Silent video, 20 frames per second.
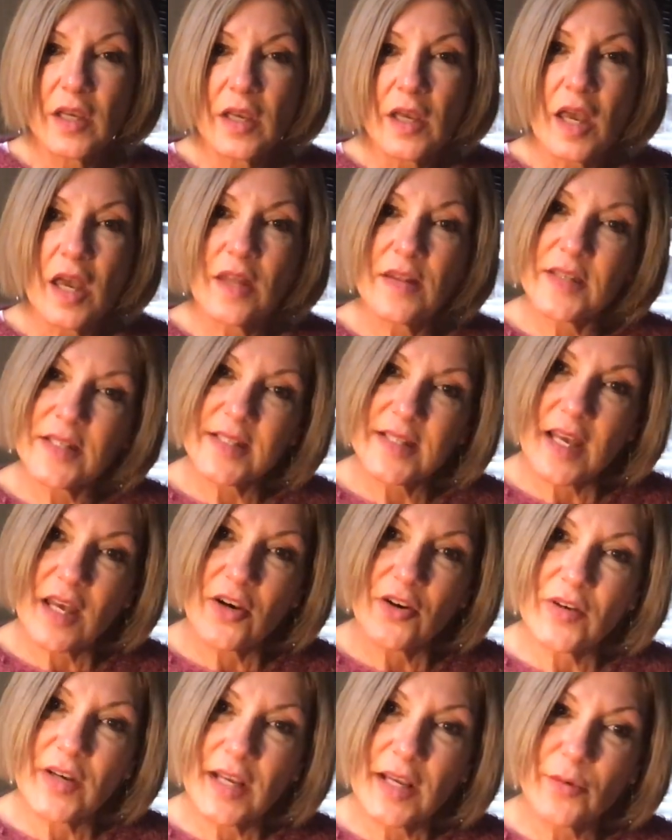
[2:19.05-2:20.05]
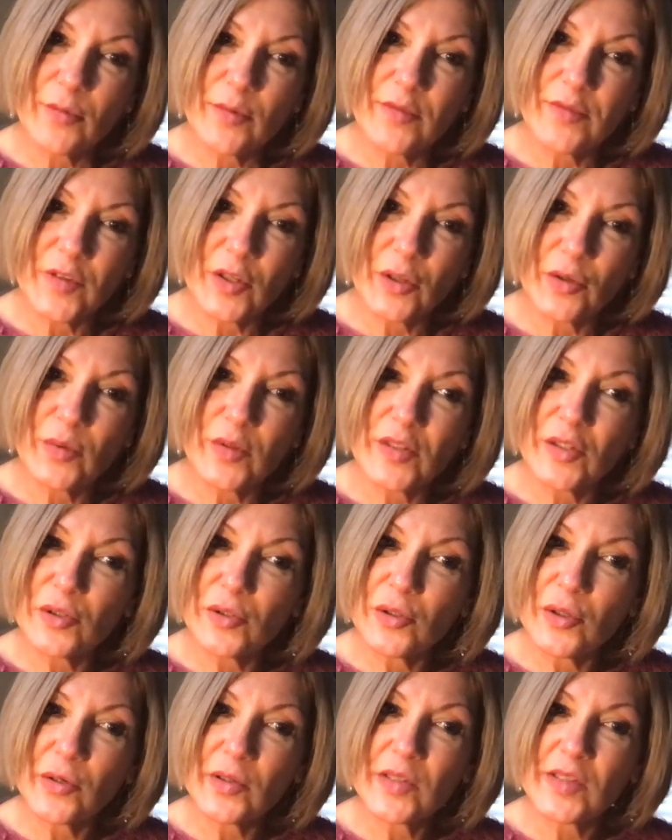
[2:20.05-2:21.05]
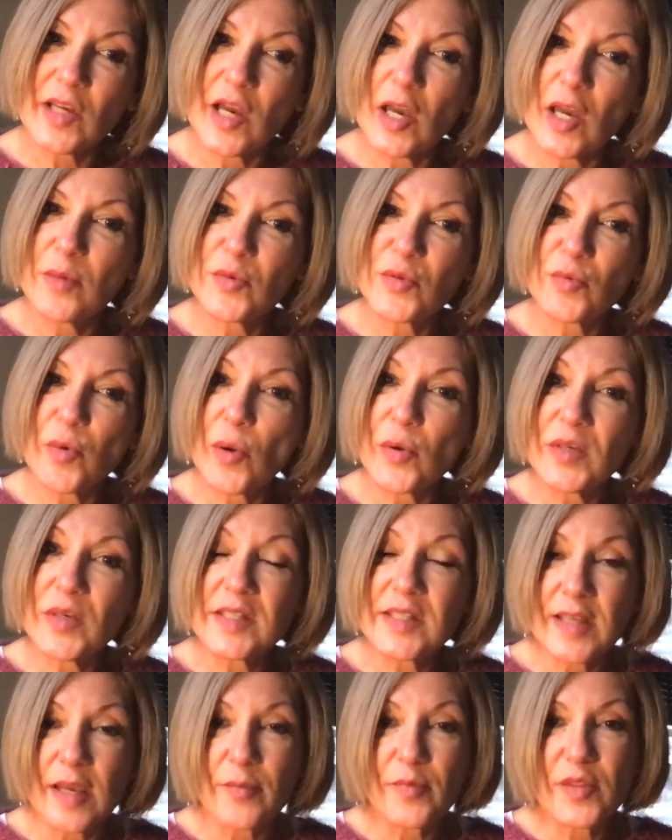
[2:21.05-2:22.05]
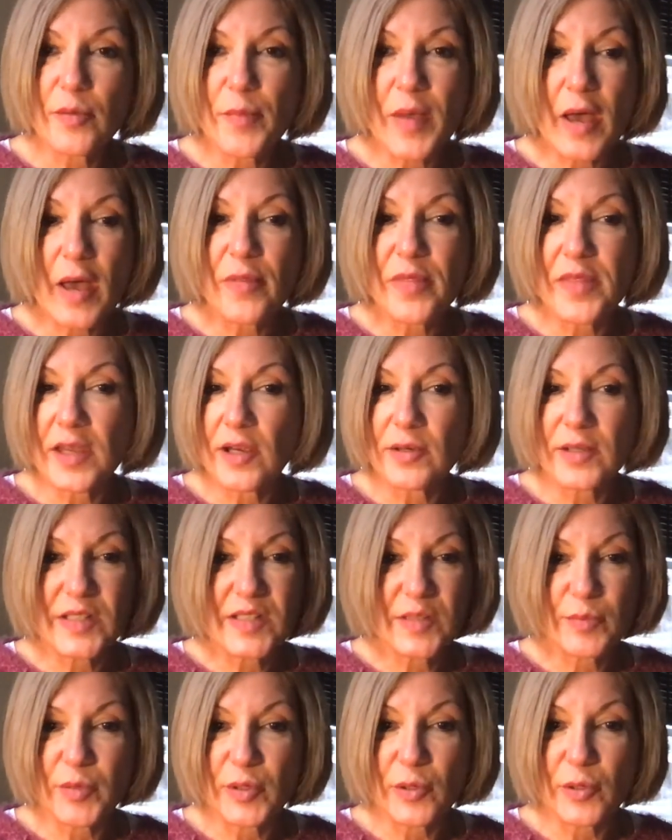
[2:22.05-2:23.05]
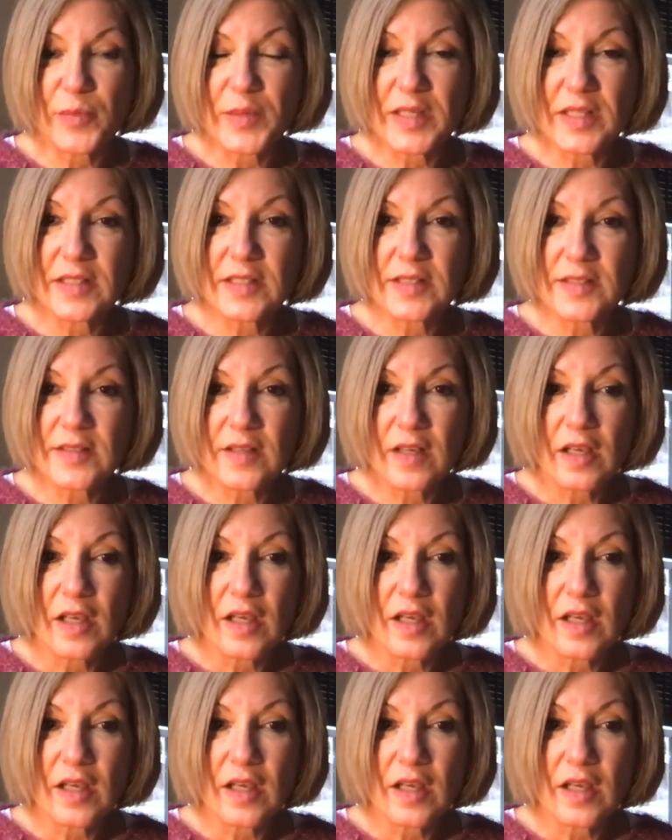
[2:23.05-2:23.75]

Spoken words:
and the Saturday Review and the New York Times wrote in depth about their experiments.